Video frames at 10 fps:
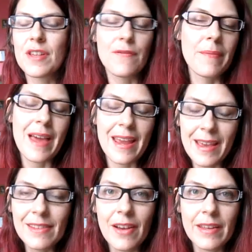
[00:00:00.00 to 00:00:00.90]
Just from that
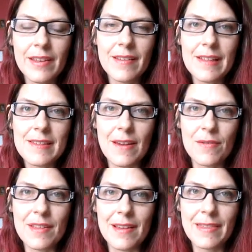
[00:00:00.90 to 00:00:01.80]
headline, it
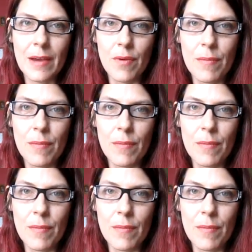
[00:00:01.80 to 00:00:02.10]
sounds like they were